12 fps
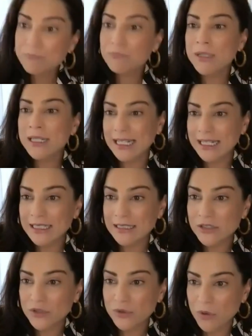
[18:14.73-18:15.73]
bringing
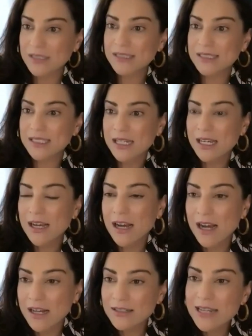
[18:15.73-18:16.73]
in trust?
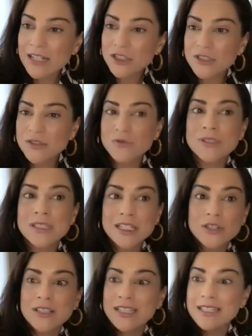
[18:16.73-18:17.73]
Uh, not just
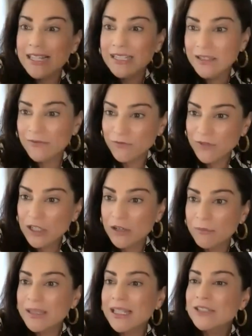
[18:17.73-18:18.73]
strategically like the
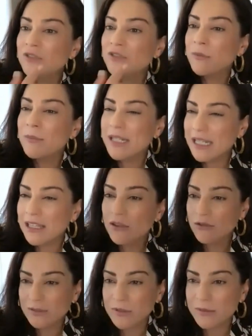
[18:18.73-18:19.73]
film, but like just from an
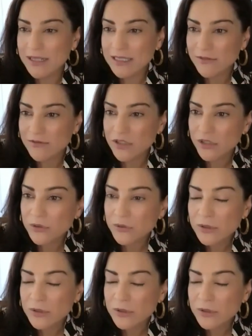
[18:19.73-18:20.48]
ethos perspective too.